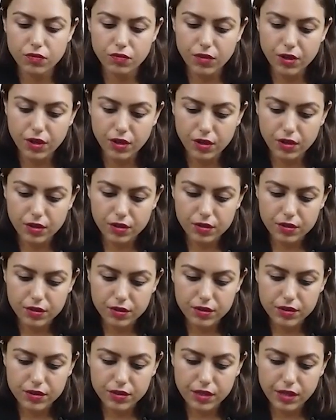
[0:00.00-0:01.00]
where
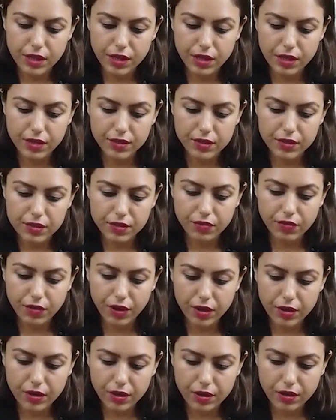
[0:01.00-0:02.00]
CNS is
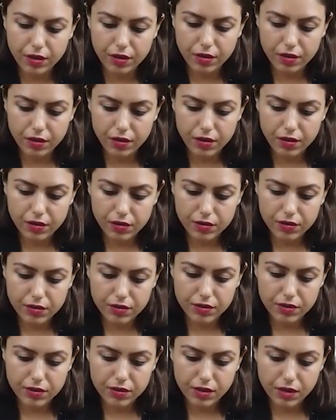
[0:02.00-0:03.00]
affected,
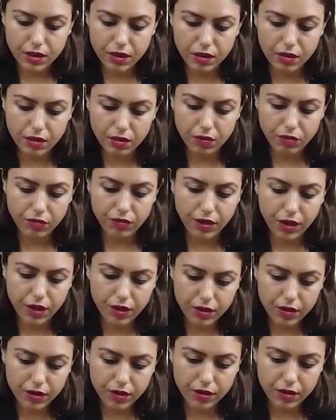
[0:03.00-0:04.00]
skin
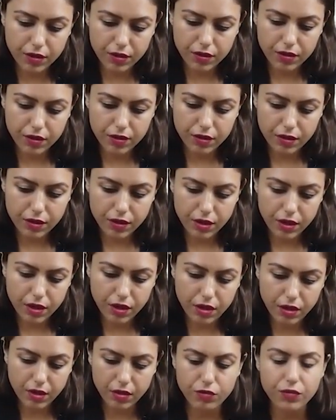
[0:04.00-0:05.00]
affected,
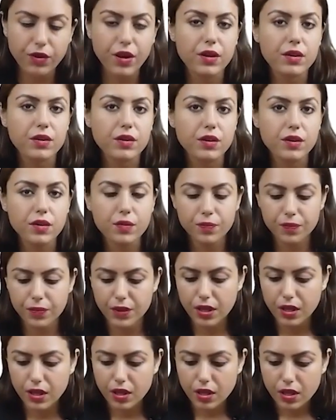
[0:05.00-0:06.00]
hair affected,
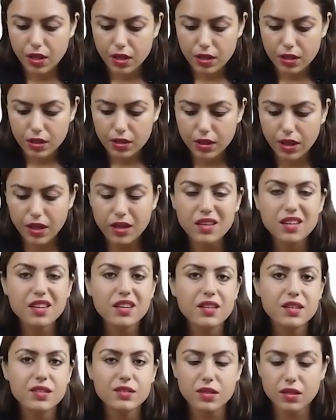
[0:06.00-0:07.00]
then
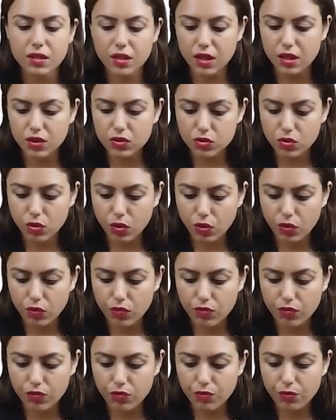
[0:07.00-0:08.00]
it is a case
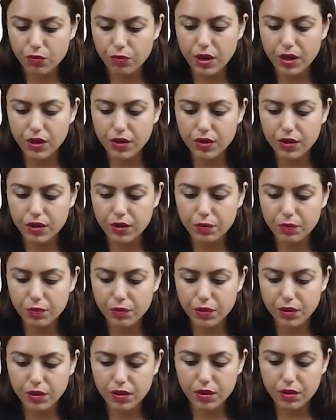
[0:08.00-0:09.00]
of
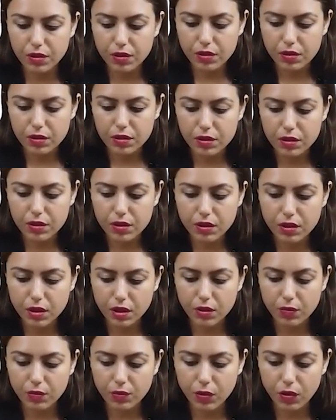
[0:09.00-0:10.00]
multiple
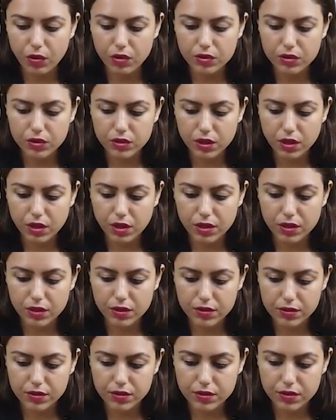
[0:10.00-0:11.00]

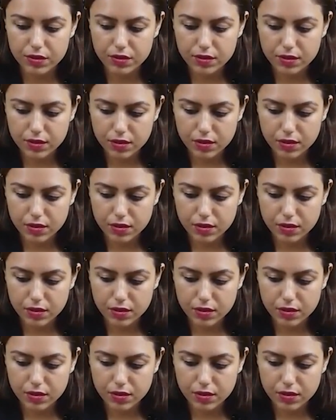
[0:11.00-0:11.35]
carboxylase